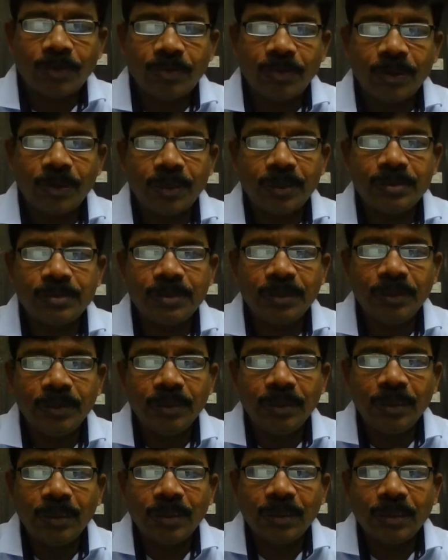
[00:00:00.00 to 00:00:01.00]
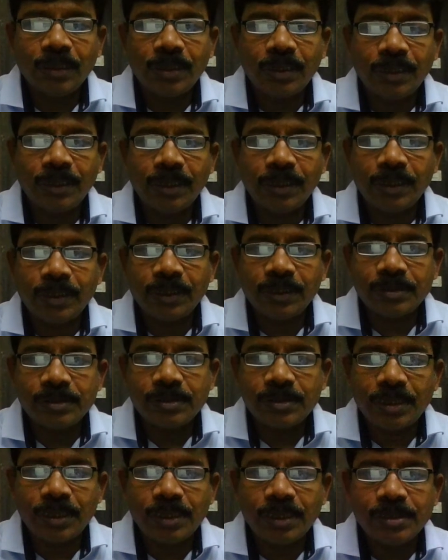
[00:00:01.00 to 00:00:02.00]
One is creating
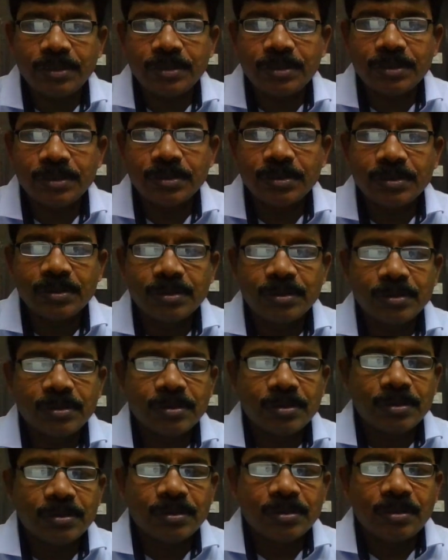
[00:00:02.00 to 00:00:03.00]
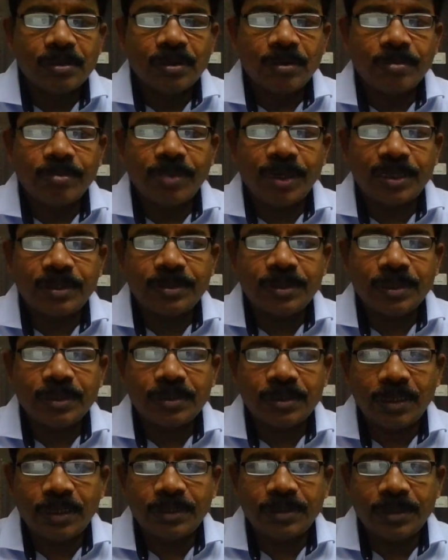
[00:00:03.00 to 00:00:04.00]
sales purchase
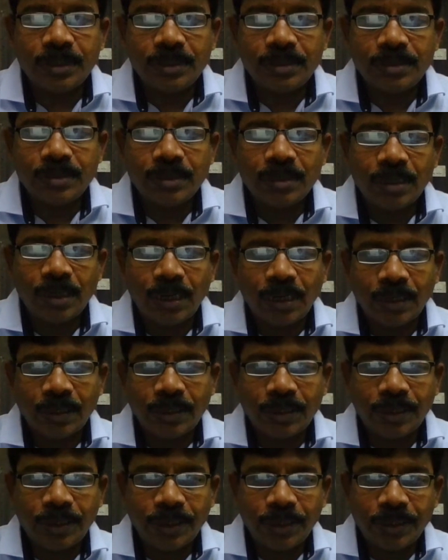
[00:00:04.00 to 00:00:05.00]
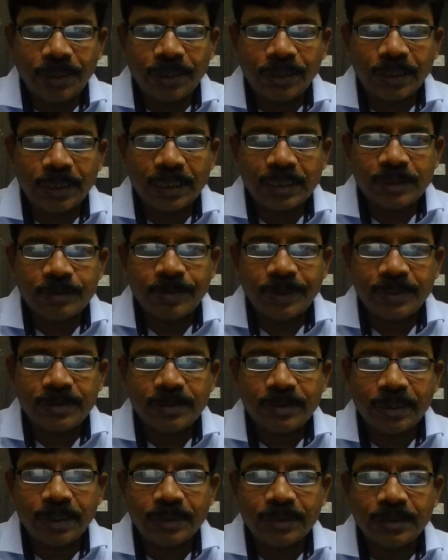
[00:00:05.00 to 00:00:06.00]
ledgers, creating
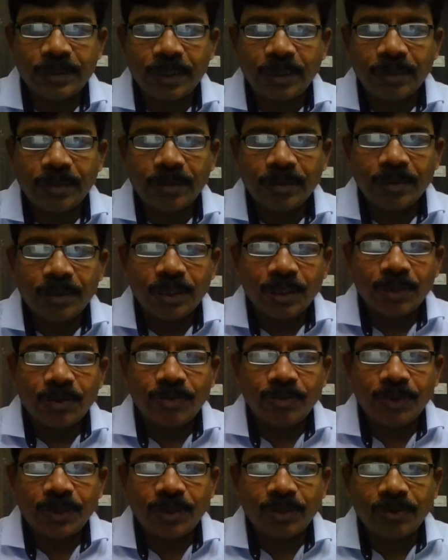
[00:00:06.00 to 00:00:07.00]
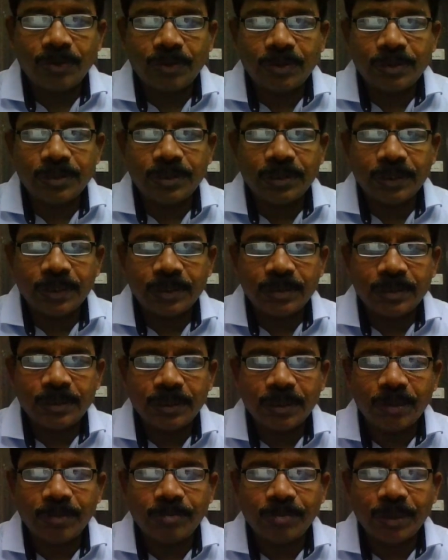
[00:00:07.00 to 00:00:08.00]
expense ledger without
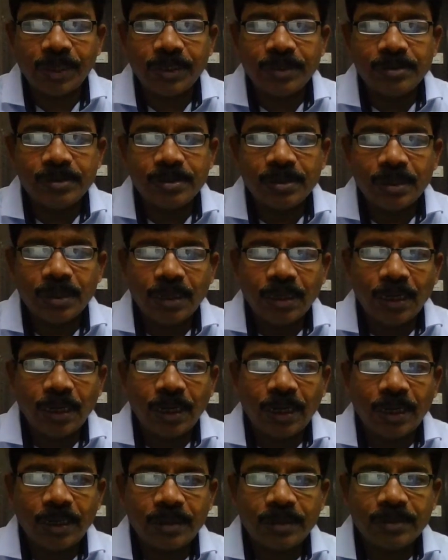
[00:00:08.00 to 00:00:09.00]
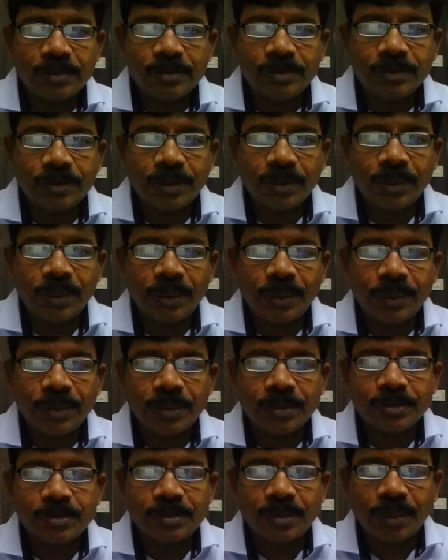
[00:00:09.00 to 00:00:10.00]
GST compliance, and is
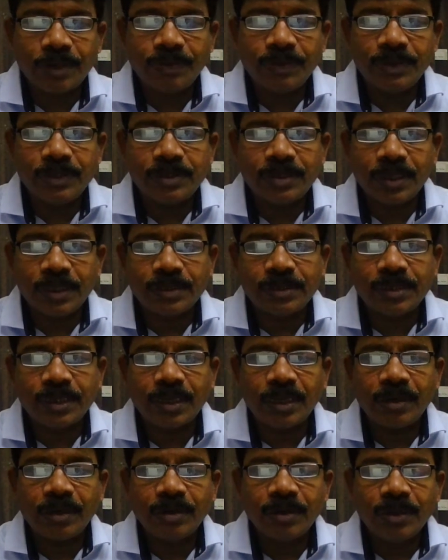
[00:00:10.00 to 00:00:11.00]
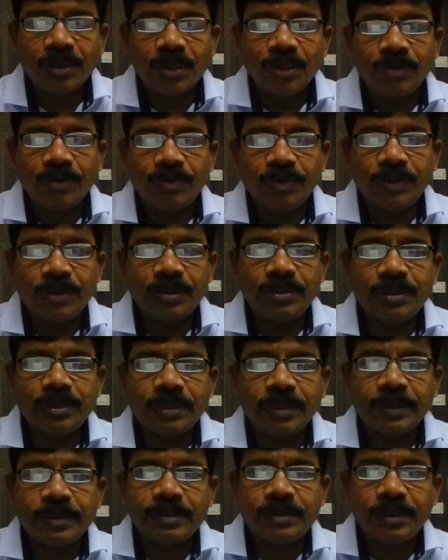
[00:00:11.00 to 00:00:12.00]
creating service ledger with
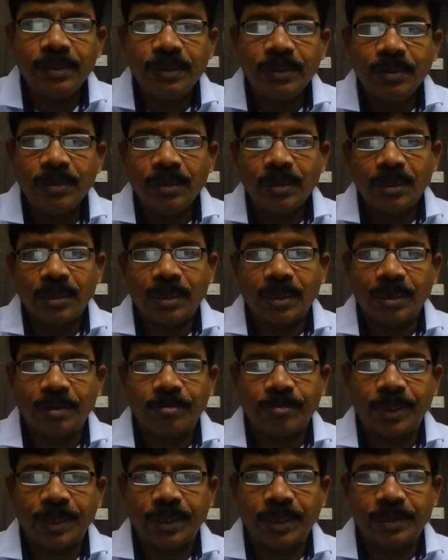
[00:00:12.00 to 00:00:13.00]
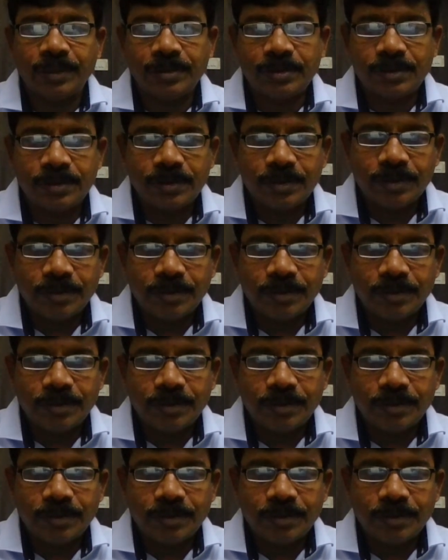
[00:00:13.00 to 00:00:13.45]
GST compliance.